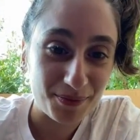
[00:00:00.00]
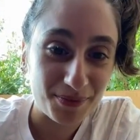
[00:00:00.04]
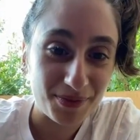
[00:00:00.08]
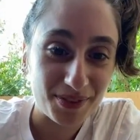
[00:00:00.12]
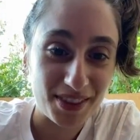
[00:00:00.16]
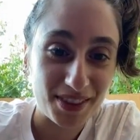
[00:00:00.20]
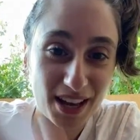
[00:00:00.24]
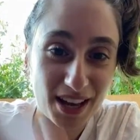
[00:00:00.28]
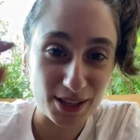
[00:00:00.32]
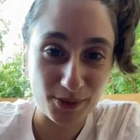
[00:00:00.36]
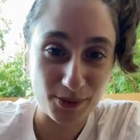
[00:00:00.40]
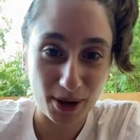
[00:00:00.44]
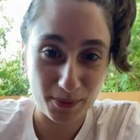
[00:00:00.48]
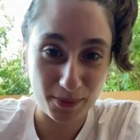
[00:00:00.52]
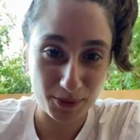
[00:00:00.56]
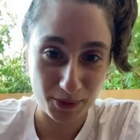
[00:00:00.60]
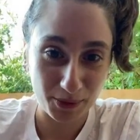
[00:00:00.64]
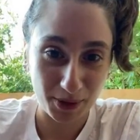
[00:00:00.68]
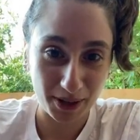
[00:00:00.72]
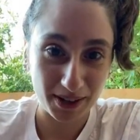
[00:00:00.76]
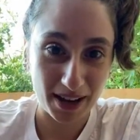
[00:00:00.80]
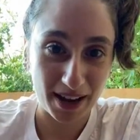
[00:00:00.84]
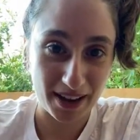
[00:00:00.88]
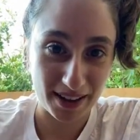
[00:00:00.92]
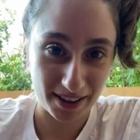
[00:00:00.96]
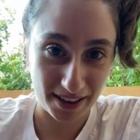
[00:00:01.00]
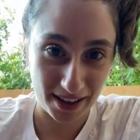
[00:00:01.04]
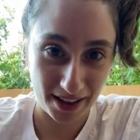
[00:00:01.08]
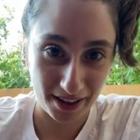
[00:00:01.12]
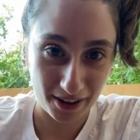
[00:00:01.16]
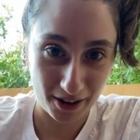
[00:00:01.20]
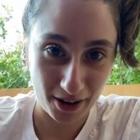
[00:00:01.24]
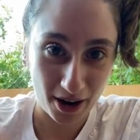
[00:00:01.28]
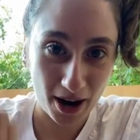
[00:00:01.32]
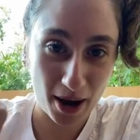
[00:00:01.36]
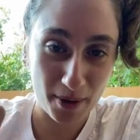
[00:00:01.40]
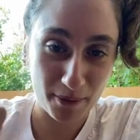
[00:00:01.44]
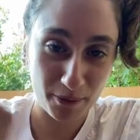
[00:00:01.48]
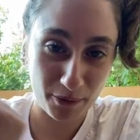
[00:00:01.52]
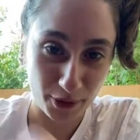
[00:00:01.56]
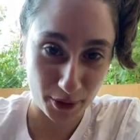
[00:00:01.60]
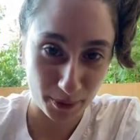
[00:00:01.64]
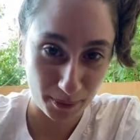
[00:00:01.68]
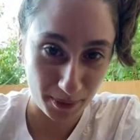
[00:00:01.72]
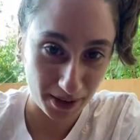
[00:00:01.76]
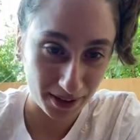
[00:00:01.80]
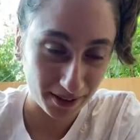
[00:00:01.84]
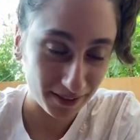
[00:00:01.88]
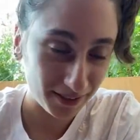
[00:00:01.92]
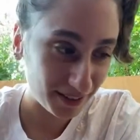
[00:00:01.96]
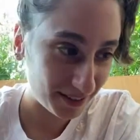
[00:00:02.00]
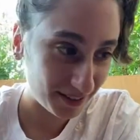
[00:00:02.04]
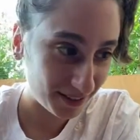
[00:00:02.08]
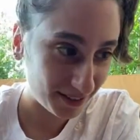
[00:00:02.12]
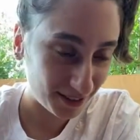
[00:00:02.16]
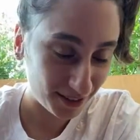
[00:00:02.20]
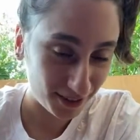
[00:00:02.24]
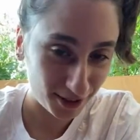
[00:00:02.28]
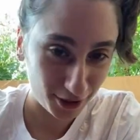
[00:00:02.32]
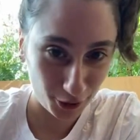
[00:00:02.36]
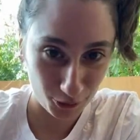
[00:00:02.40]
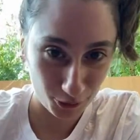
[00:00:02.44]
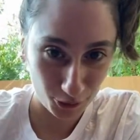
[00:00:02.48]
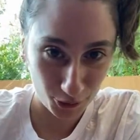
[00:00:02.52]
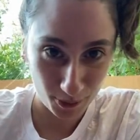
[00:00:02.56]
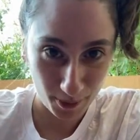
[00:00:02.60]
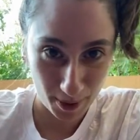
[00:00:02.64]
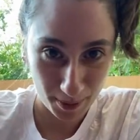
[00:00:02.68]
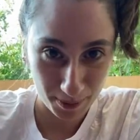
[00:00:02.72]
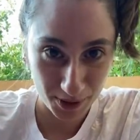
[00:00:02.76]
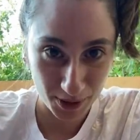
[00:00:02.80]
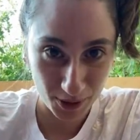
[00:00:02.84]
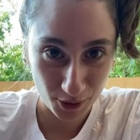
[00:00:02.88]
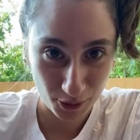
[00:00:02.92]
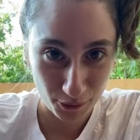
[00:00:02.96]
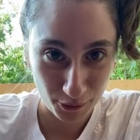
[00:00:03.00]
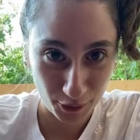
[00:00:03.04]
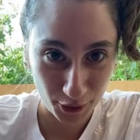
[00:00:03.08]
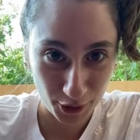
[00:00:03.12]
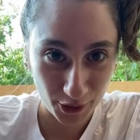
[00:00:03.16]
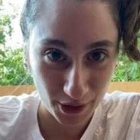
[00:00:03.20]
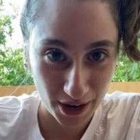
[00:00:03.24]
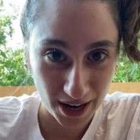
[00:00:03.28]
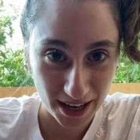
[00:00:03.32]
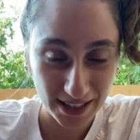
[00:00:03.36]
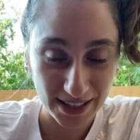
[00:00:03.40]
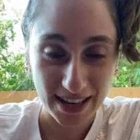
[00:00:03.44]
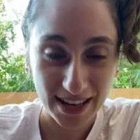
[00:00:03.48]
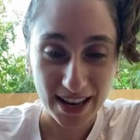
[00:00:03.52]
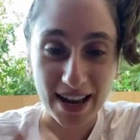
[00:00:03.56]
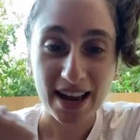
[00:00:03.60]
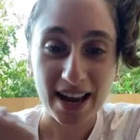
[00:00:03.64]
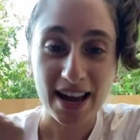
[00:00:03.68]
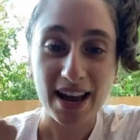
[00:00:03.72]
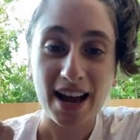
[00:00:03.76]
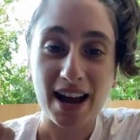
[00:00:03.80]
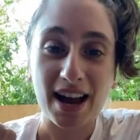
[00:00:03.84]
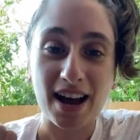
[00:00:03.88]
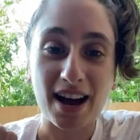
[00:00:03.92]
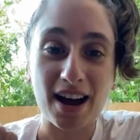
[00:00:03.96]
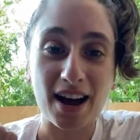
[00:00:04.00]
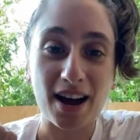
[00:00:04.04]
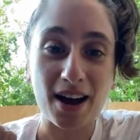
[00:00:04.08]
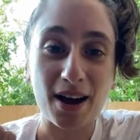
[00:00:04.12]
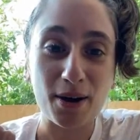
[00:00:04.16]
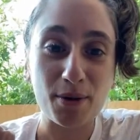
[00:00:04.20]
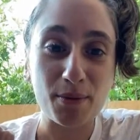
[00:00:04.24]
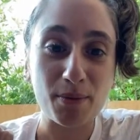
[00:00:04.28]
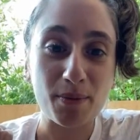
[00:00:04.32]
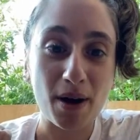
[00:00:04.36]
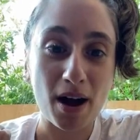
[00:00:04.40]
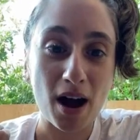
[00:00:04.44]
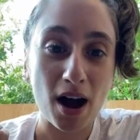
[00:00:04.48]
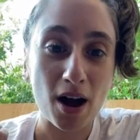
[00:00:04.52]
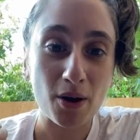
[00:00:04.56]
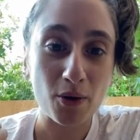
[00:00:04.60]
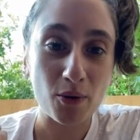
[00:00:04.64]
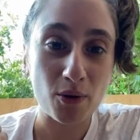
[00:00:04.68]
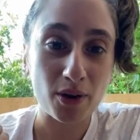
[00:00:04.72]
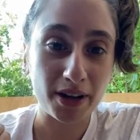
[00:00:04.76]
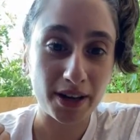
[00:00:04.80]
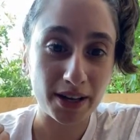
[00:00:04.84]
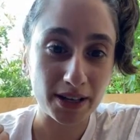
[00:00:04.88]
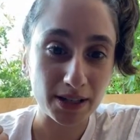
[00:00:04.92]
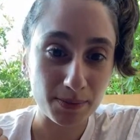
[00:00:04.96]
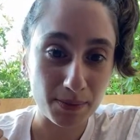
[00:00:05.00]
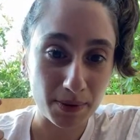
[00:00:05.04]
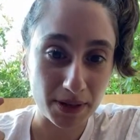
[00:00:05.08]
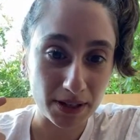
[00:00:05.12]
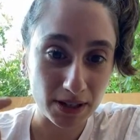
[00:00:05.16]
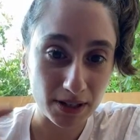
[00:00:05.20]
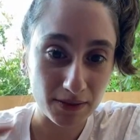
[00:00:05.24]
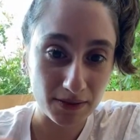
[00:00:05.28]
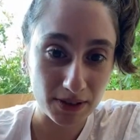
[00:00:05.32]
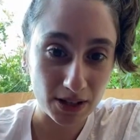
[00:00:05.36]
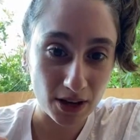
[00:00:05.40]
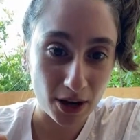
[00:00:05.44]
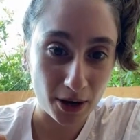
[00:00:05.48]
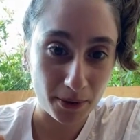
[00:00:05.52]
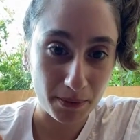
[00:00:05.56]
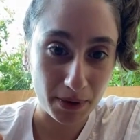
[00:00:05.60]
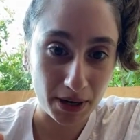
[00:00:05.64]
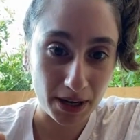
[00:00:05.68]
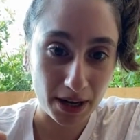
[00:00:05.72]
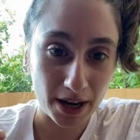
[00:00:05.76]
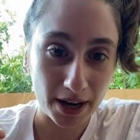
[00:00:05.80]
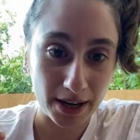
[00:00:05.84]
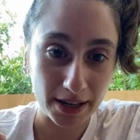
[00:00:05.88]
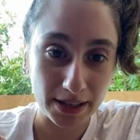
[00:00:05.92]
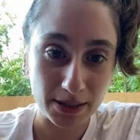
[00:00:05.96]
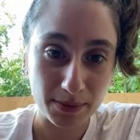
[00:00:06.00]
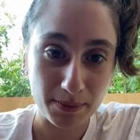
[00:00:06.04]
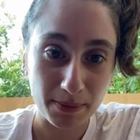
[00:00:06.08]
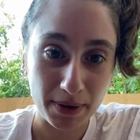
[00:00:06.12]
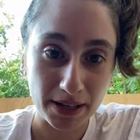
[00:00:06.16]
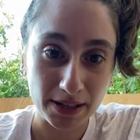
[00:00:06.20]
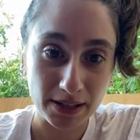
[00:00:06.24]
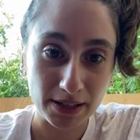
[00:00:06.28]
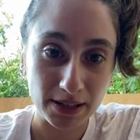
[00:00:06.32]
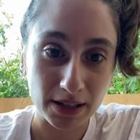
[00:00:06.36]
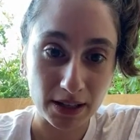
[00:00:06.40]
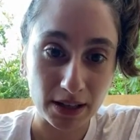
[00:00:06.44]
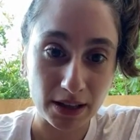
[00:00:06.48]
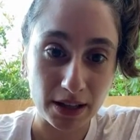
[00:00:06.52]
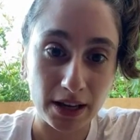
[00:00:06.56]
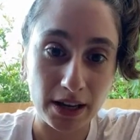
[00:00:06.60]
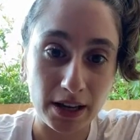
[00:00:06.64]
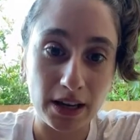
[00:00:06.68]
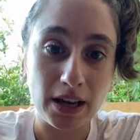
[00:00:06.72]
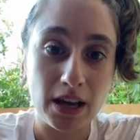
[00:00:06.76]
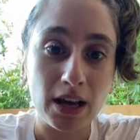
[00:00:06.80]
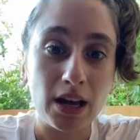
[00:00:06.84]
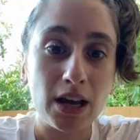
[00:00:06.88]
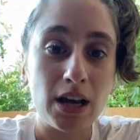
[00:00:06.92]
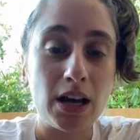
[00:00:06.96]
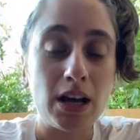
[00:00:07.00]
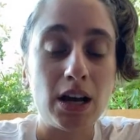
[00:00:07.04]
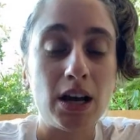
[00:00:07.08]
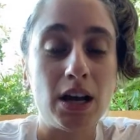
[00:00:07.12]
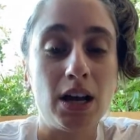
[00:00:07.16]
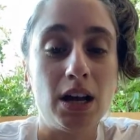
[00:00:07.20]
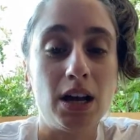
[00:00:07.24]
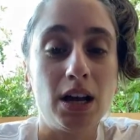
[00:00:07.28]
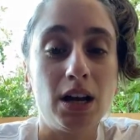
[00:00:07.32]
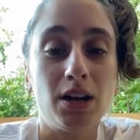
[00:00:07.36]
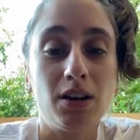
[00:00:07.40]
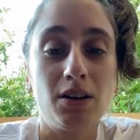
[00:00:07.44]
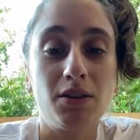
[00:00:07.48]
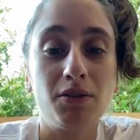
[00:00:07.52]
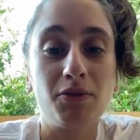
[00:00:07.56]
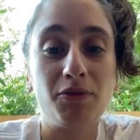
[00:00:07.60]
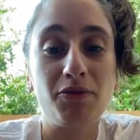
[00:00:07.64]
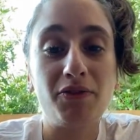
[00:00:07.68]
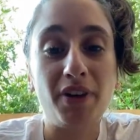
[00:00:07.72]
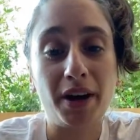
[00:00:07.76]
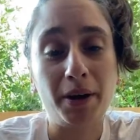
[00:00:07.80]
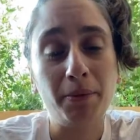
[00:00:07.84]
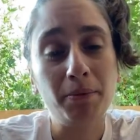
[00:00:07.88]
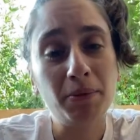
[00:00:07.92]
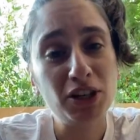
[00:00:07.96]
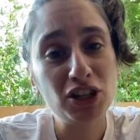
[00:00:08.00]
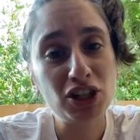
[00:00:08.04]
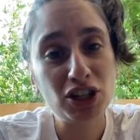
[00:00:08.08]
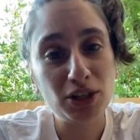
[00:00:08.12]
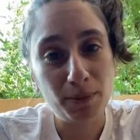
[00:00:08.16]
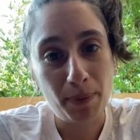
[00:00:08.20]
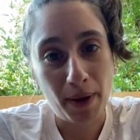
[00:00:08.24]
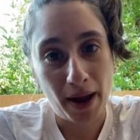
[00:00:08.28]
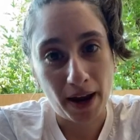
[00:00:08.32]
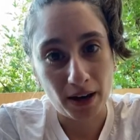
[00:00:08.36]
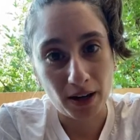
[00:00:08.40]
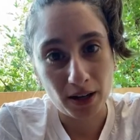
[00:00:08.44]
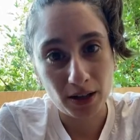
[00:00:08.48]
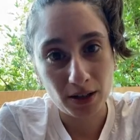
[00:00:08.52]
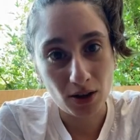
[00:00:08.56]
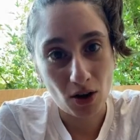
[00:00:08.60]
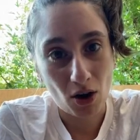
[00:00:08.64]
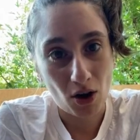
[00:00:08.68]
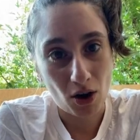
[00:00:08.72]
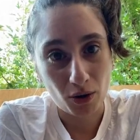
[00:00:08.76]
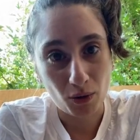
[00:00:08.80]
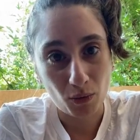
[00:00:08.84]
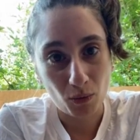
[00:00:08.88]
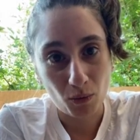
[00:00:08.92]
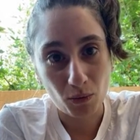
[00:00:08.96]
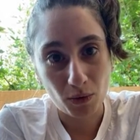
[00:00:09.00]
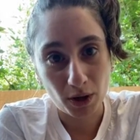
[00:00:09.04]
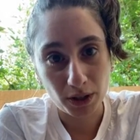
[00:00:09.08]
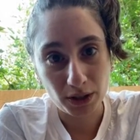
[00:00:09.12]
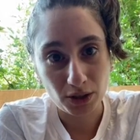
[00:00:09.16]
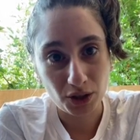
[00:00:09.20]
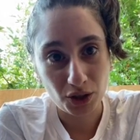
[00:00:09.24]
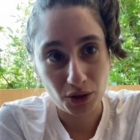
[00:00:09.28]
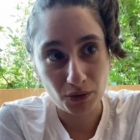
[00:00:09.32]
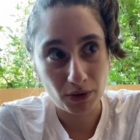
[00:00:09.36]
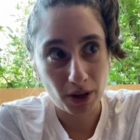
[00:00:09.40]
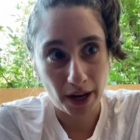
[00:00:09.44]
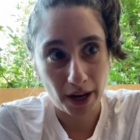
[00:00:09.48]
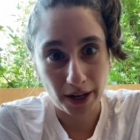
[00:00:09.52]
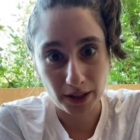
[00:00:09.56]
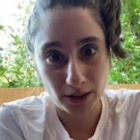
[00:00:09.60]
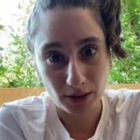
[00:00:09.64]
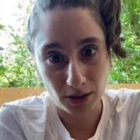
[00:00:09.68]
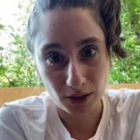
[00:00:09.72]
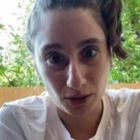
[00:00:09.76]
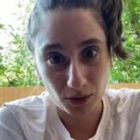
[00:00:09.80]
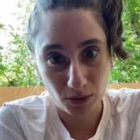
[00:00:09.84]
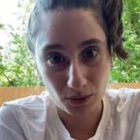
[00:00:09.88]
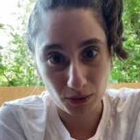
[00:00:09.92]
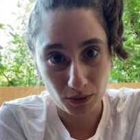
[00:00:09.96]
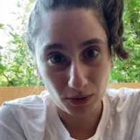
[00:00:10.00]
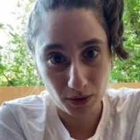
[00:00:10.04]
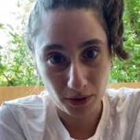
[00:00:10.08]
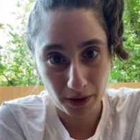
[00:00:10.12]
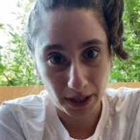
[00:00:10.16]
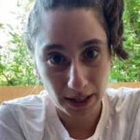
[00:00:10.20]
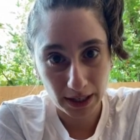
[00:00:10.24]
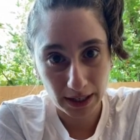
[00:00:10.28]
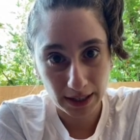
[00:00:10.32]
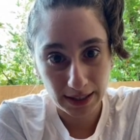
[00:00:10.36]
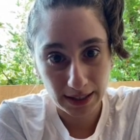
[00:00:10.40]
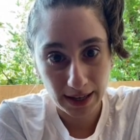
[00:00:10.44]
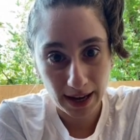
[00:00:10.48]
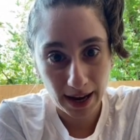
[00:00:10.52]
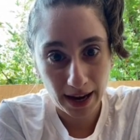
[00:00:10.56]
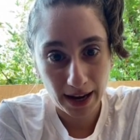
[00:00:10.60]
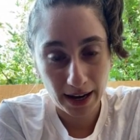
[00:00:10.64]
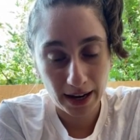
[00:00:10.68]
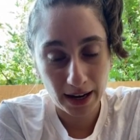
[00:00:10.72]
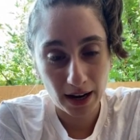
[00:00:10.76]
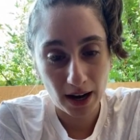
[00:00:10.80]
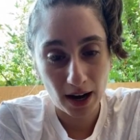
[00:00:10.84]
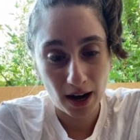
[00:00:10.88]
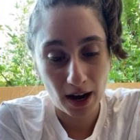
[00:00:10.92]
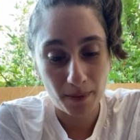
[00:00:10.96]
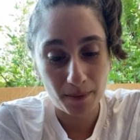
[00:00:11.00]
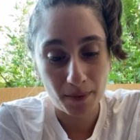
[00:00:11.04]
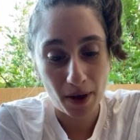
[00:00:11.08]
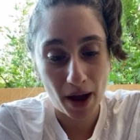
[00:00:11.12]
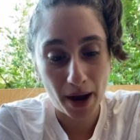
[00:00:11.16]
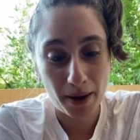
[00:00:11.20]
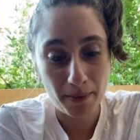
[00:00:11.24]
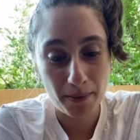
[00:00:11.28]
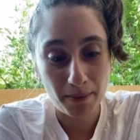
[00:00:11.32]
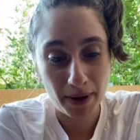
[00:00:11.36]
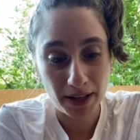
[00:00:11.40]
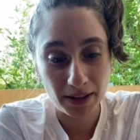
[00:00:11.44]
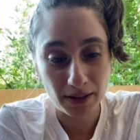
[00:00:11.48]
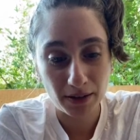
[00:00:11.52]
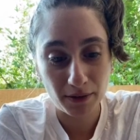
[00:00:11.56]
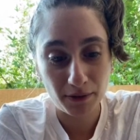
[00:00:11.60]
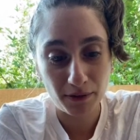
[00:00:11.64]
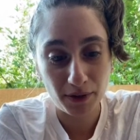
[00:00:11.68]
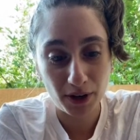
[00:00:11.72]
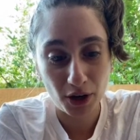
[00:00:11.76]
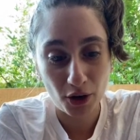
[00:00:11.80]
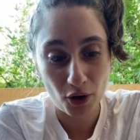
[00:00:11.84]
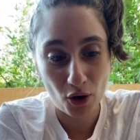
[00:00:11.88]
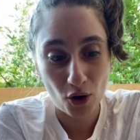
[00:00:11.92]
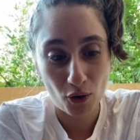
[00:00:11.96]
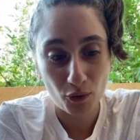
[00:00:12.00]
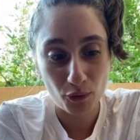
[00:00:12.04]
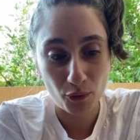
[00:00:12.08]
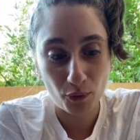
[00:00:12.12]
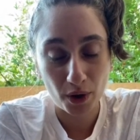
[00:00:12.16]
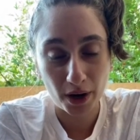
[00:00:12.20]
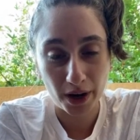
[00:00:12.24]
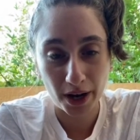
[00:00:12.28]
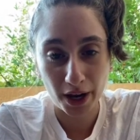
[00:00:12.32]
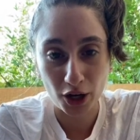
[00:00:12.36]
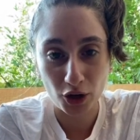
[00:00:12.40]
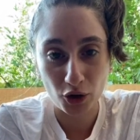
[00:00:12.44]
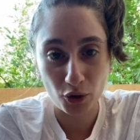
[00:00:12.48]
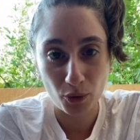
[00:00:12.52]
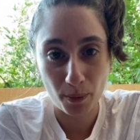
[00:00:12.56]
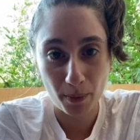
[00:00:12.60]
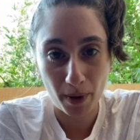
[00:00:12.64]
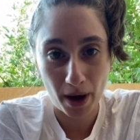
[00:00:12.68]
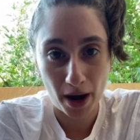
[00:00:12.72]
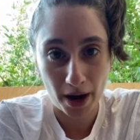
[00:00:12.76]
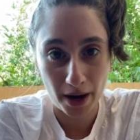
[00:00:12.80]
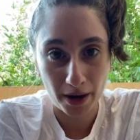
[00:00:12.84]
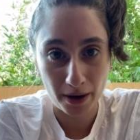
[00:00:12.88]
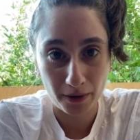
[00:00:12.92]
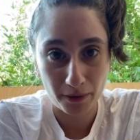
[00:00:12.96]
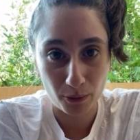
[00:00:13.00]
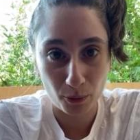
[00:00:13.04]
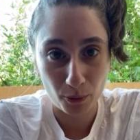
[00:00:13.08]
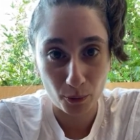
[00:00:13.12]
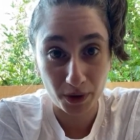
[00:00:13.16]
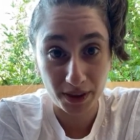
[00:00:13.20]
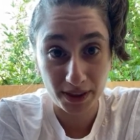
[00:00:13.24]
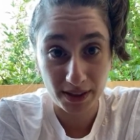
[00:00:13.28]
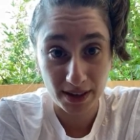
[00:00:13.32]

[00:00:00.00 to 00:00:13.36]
that's what I'm doing later. I'm filming a YouTube episode for you guys. How expensive is Armenia is basically very much dependent on what do you like to do during the day. I made the video of what can you buy with